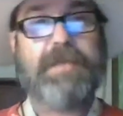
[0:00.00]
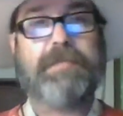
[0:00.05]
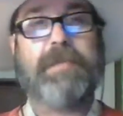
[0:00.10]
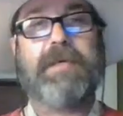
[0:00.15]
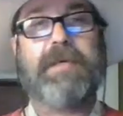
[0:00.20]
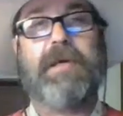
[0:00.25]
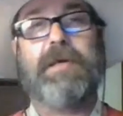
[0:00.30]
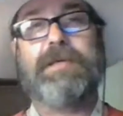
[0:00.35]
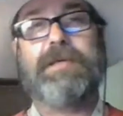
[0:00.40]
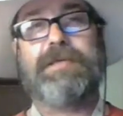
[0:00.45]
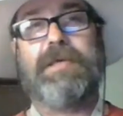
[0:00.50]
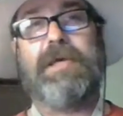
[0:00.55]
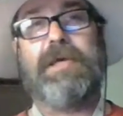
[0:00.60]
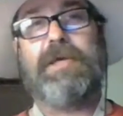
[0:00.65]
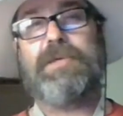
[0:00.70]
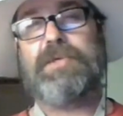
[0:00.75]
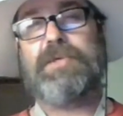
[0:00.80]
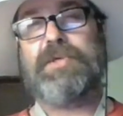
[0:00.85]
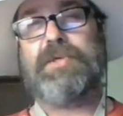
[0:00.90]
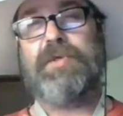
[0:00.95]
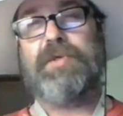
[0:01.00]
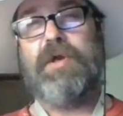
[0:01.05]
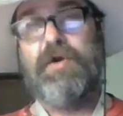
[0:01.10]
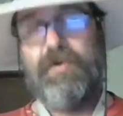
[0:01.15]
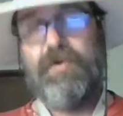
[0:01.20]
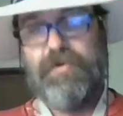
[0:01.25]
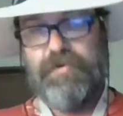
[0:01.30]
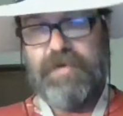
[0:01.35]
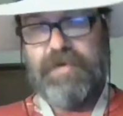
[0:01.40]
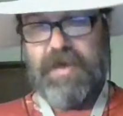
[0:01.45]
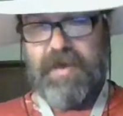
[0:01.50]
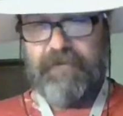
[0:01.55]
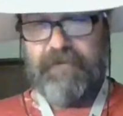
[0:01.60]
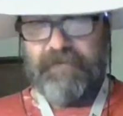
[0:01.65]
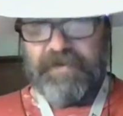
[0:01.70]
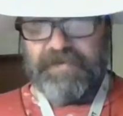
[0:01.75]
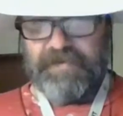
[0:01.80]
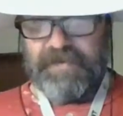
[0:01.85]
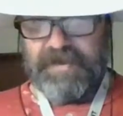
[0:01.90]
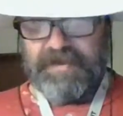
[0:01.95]
because they slow
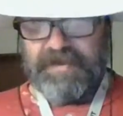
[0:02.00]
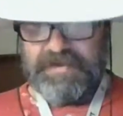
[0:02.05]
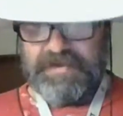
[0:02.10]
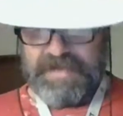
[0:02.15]
everything